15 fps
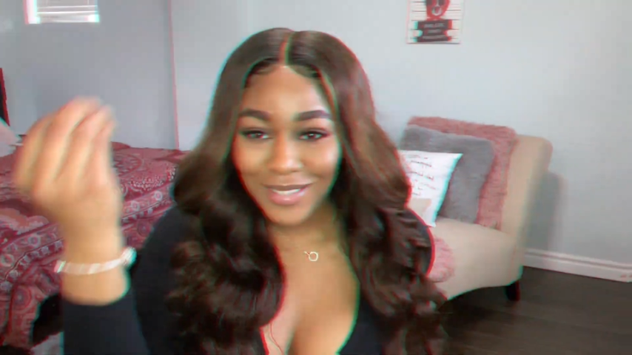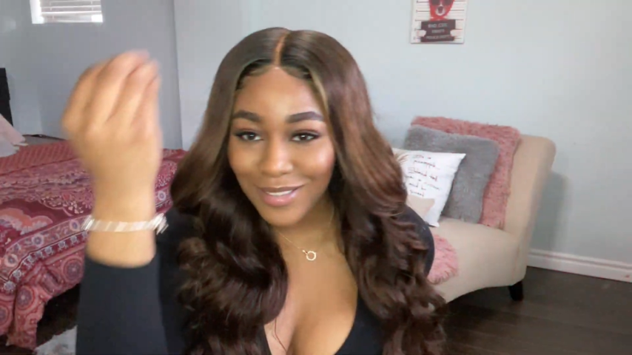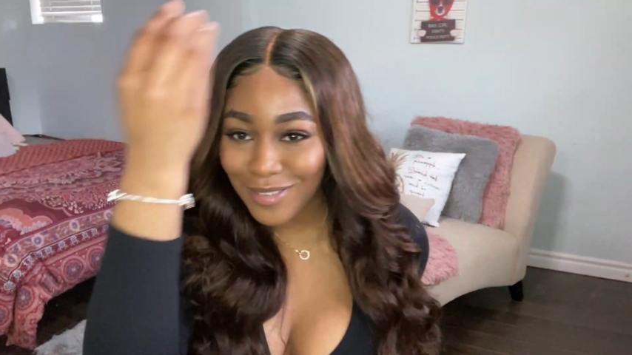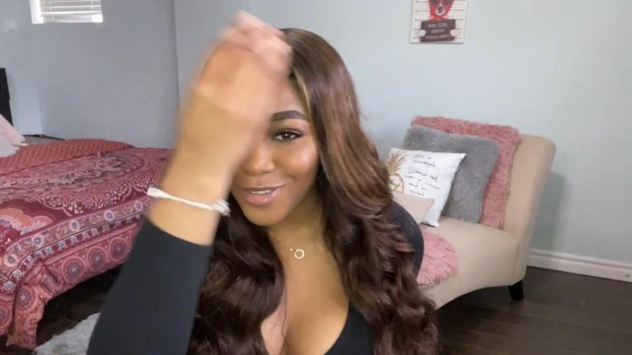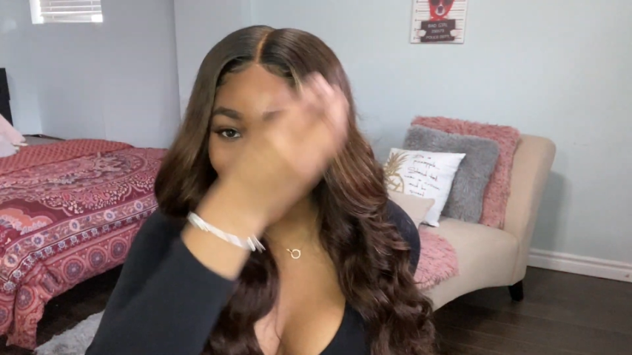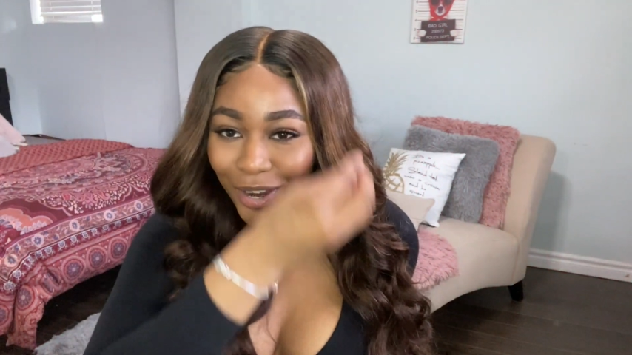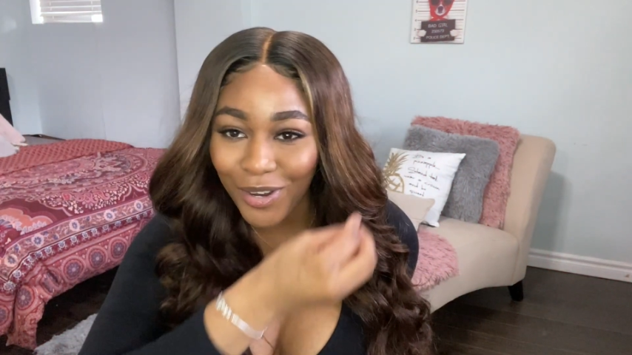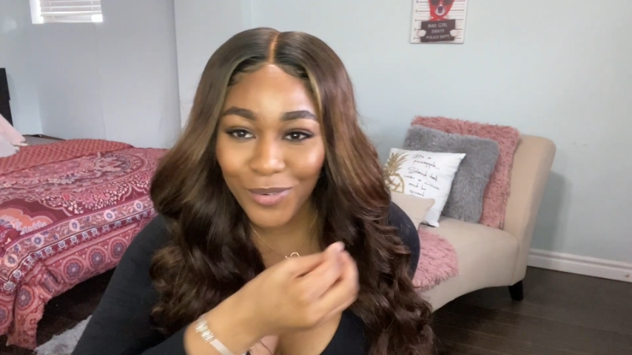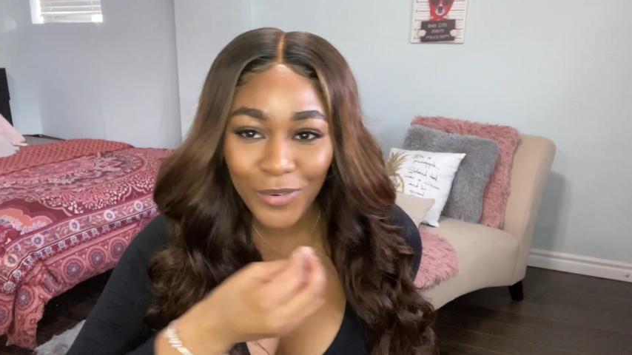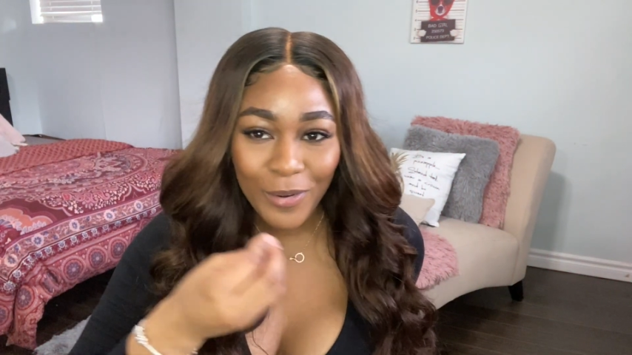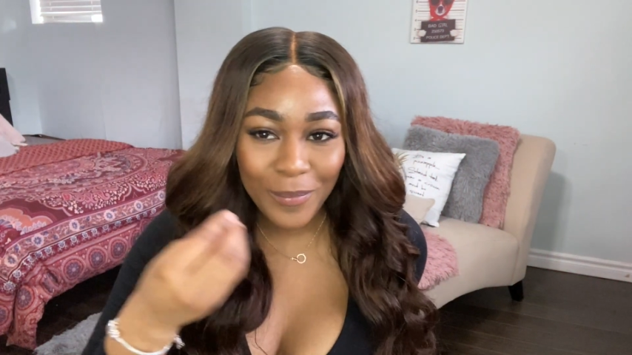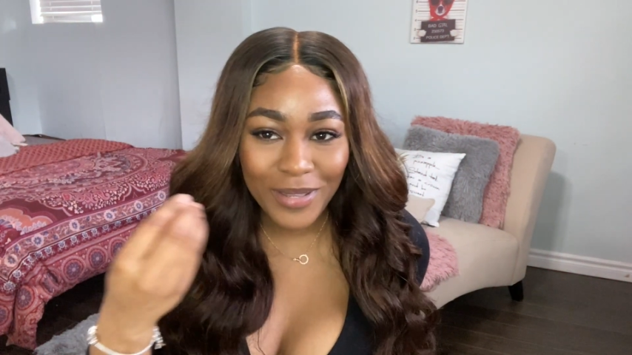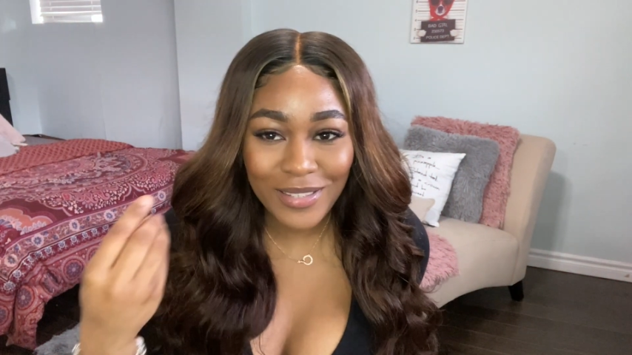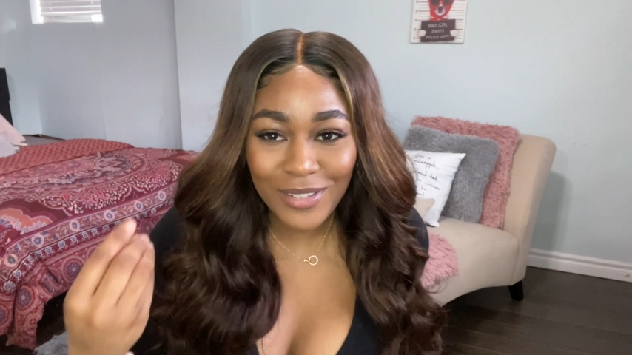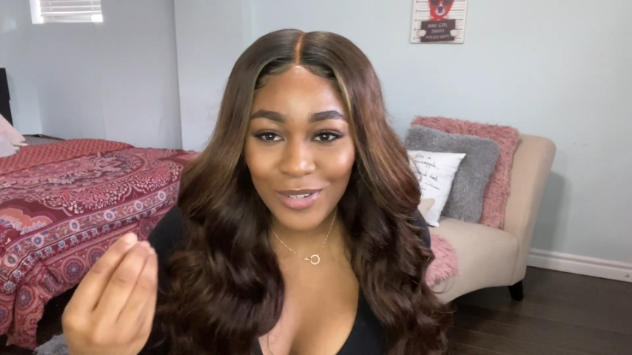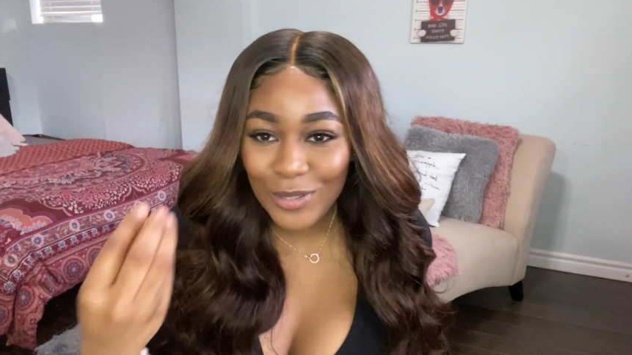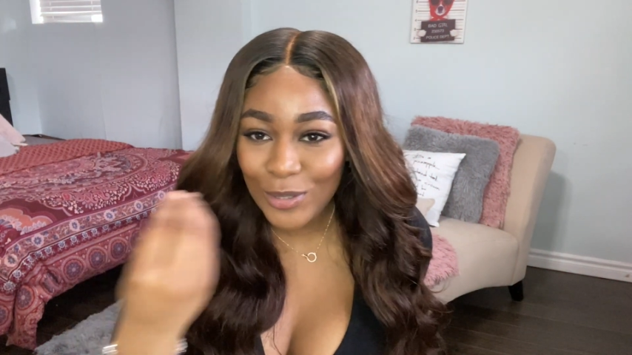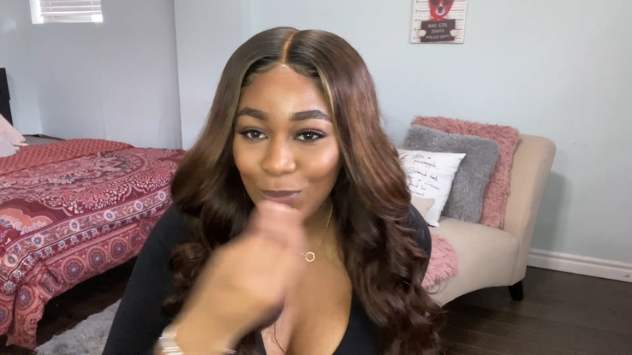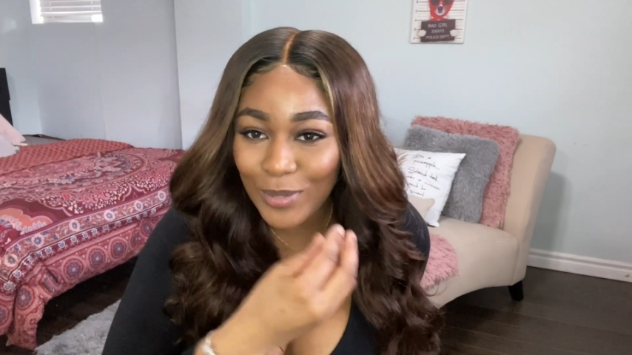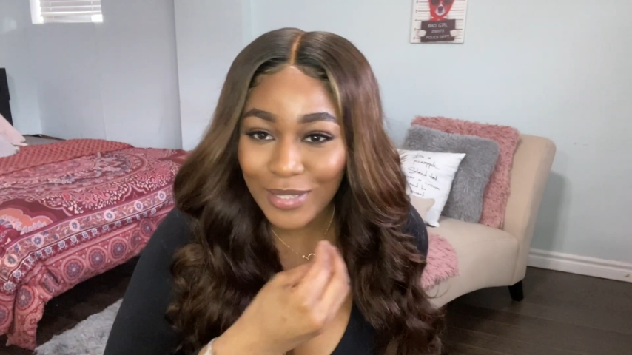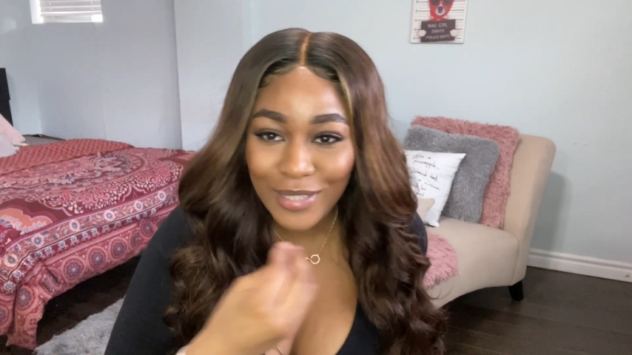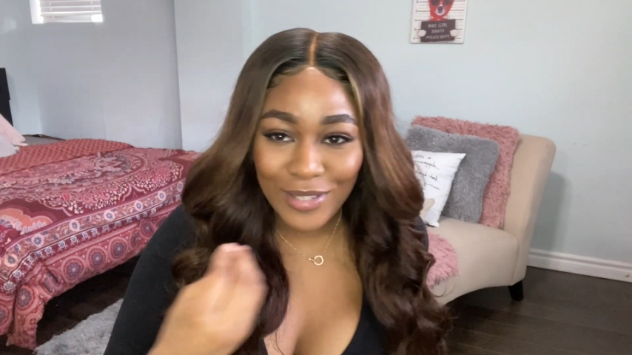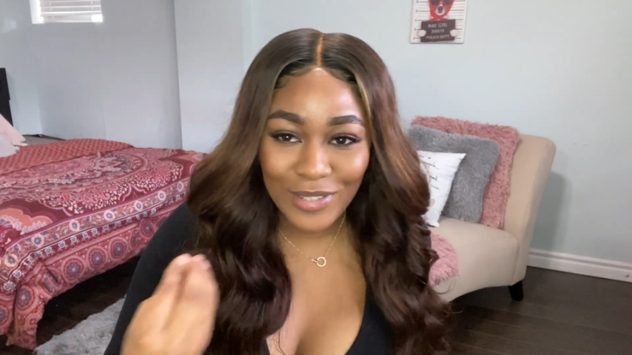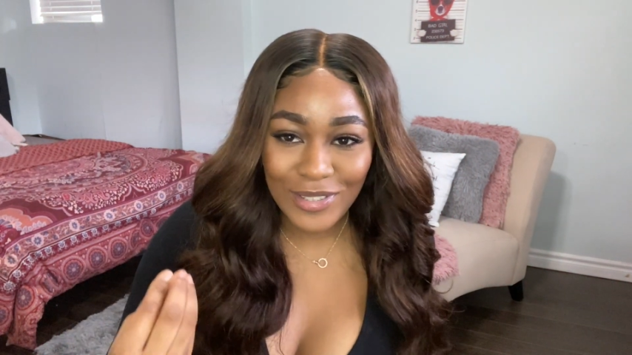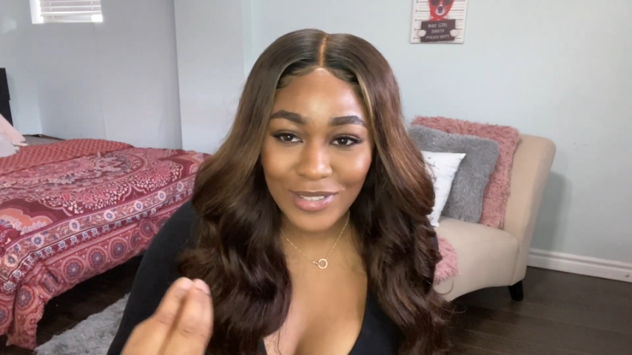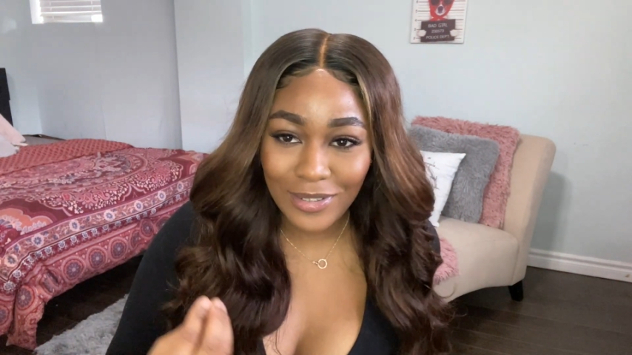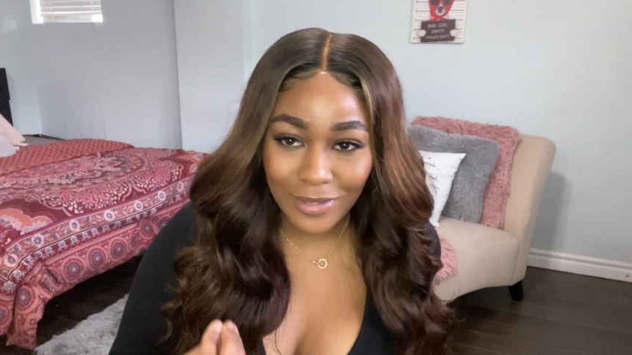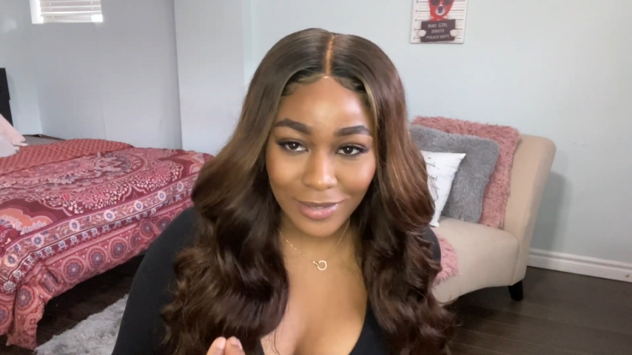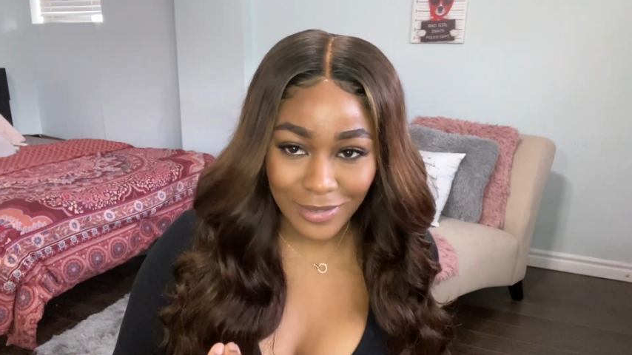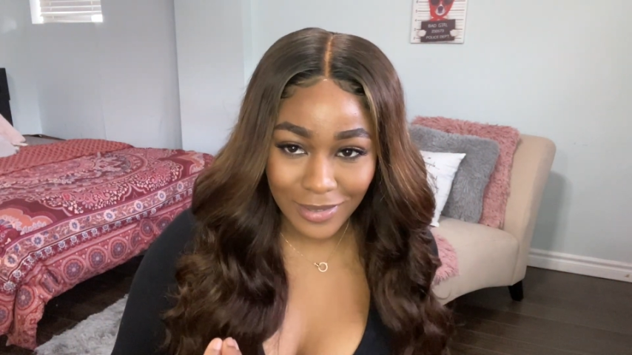dark room is not doing this
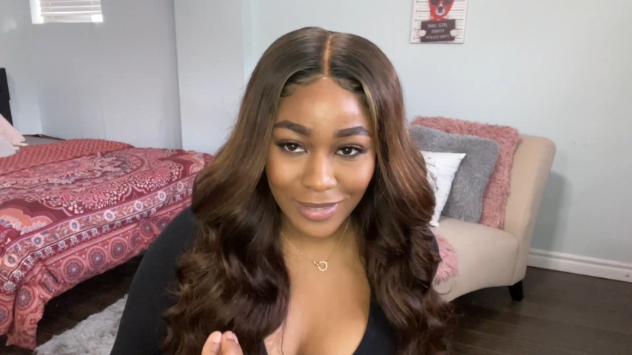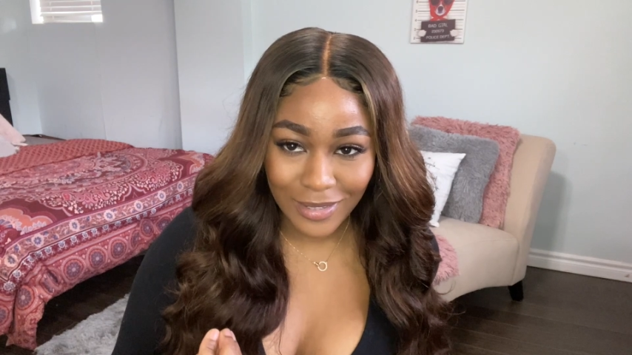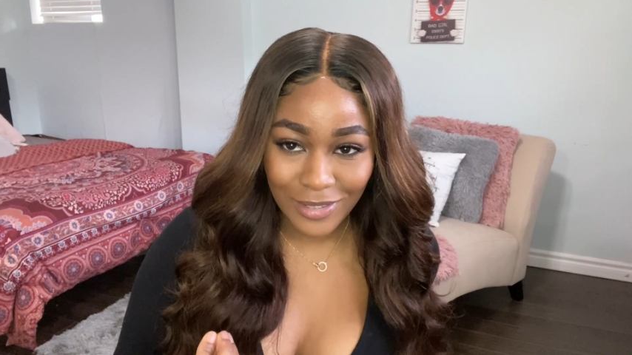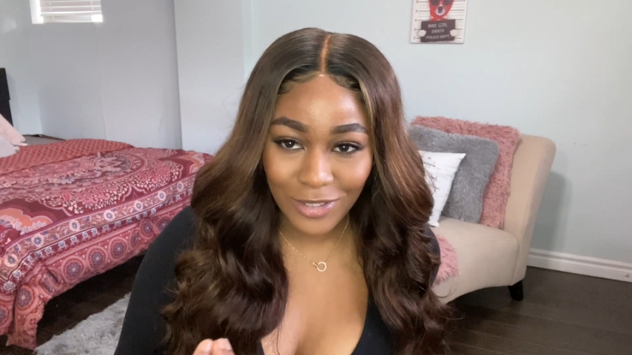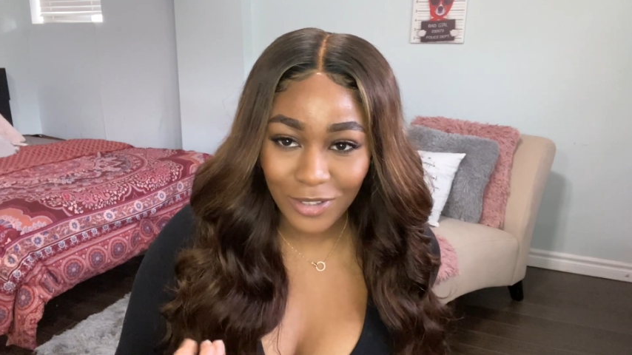justice.